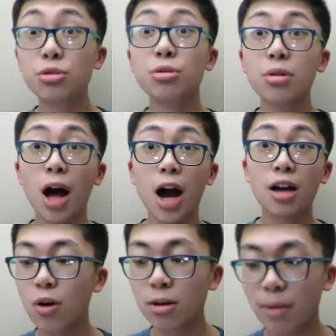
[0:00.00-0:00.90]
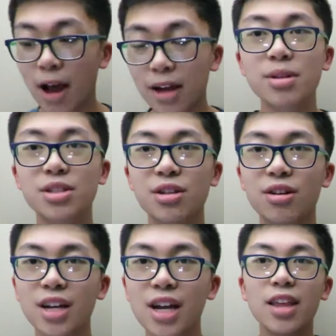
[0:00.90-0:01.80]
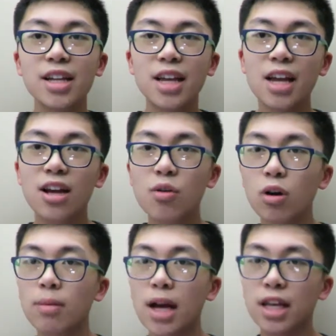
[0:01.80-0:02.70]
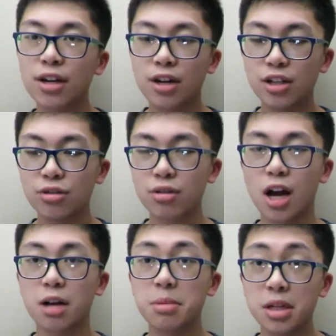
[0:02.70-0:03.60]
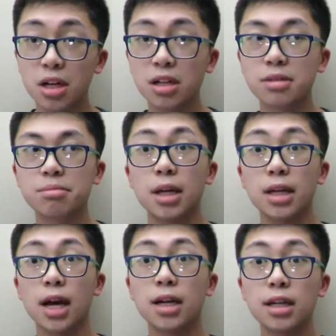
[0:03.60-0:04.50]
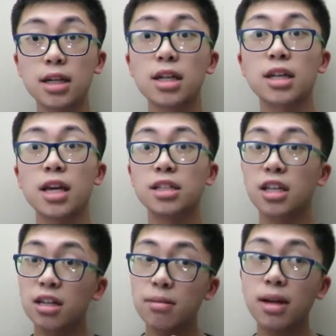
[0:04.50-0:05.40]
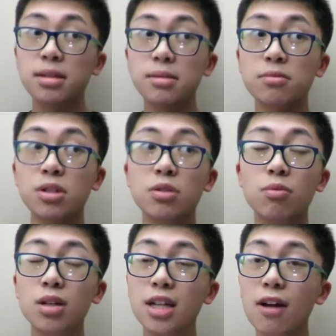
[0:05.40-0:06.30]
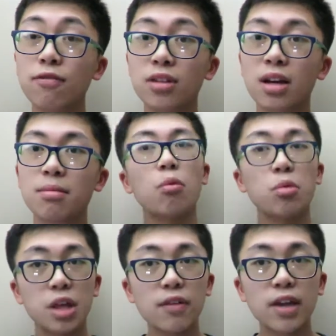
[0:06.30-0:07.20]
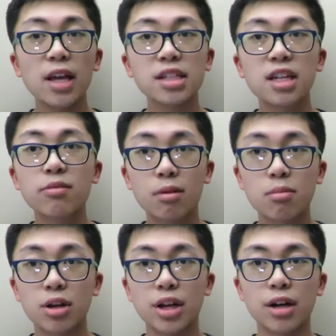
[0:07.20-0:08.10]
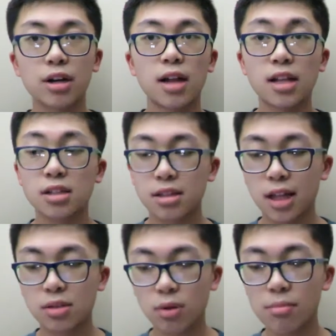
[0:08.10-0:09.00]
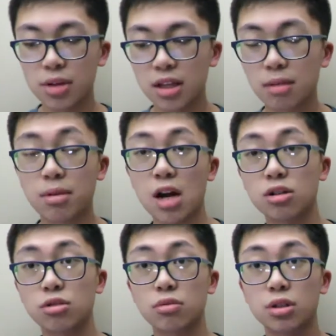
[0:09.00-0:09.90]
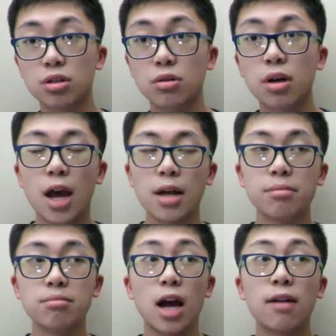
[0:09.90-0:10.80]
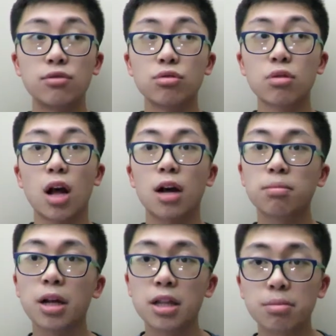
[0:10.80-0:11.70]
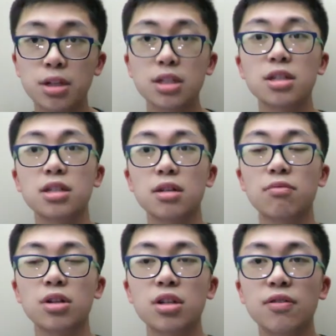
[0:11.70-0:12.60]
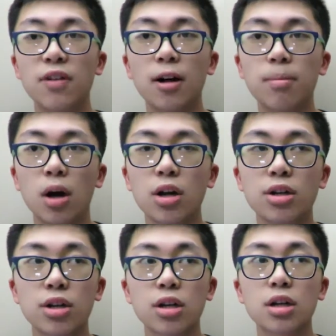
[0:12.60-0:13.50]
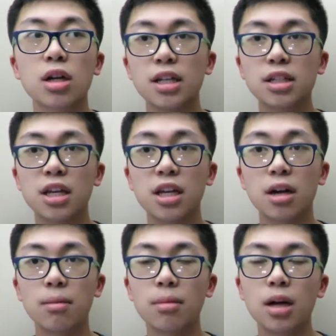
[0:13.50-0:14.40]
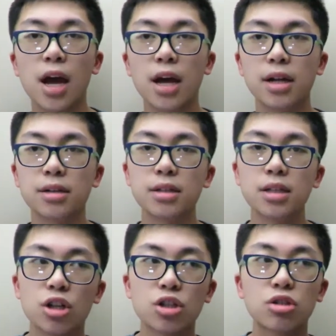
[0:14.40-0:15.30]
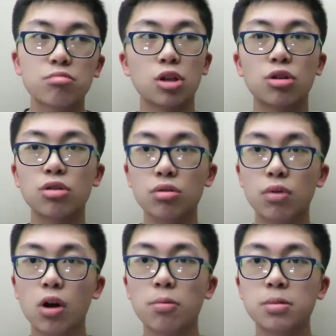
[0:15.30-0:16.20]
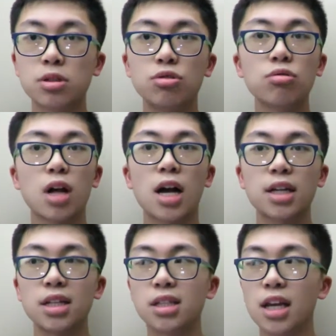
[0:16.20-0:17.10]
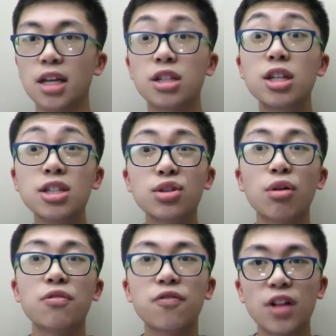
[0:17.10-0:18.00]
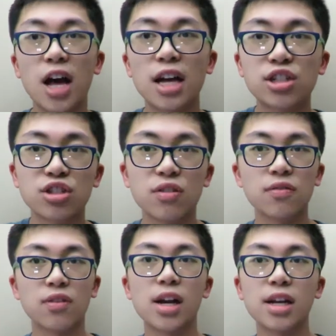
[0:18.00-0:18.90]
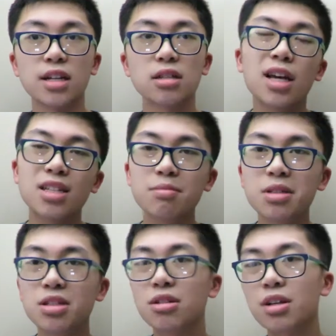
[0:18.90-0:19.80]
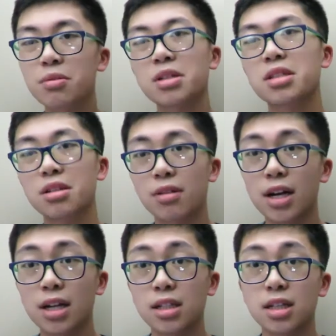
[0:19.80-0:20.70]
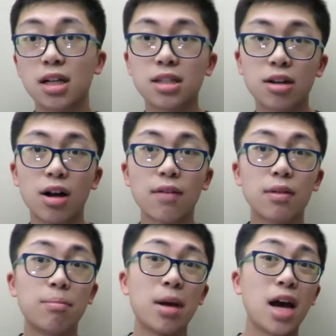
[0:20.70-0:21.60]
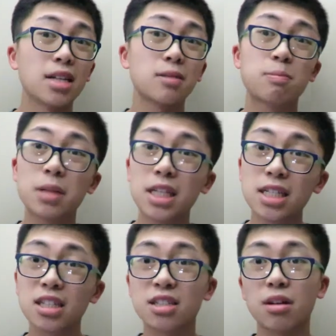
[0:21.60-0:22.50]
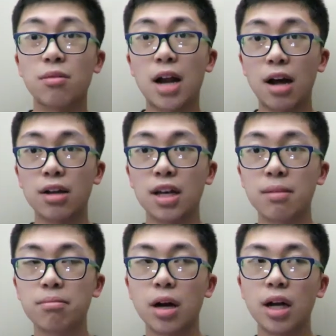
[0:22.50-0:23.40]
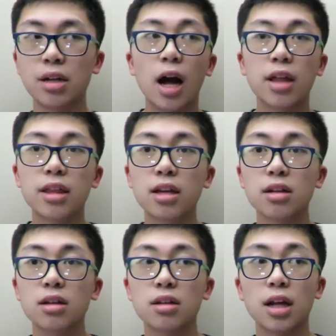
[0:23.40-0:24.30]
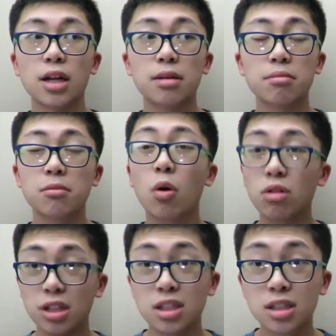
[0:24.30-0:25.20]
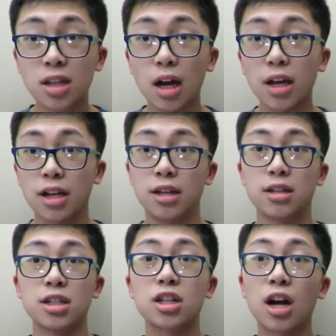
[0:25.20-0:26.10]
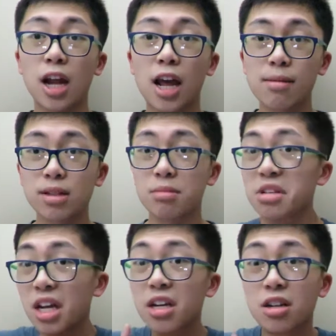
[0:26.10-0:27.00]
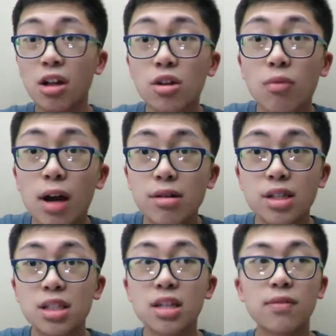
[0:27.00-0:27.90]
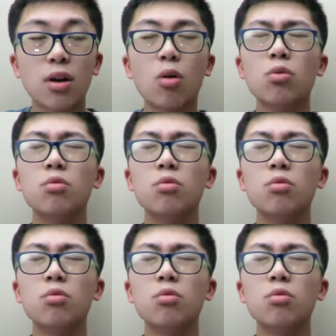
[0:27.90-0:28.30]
Drew Lock, quarterback, Missouri. They take a quarterback here in Drew Lock because they kind of need it. Case Keenum hasn't really worked out for them. We'll give Case Keenum one more year. That's what I'm thinking the Broncos will do, and have Drew Lock play in the preseason, really develop under Case Keenum, and just learn the ropes. Drew Lock she's shown flashes of greatness. Yes, Missouri wasn't the greatest. Yes, they don't have the best pieces around him, but I think like Cortland Sutton, Deshaun Hamilton, you get another wide receiver.